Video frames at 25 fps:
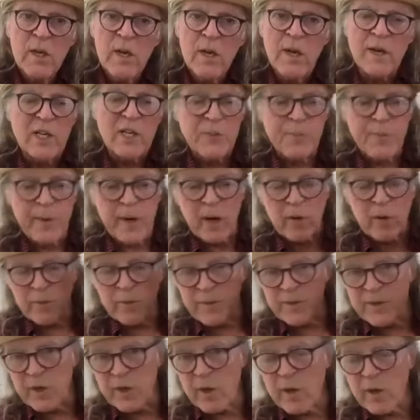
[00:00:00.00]
And the spirit would
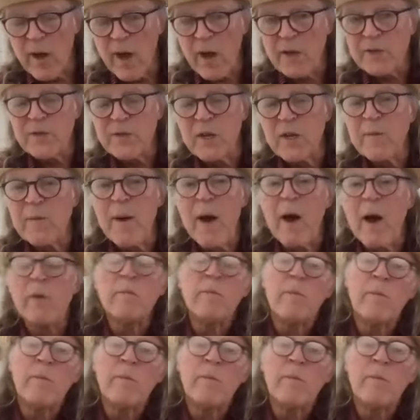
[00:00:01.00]
materialize and come out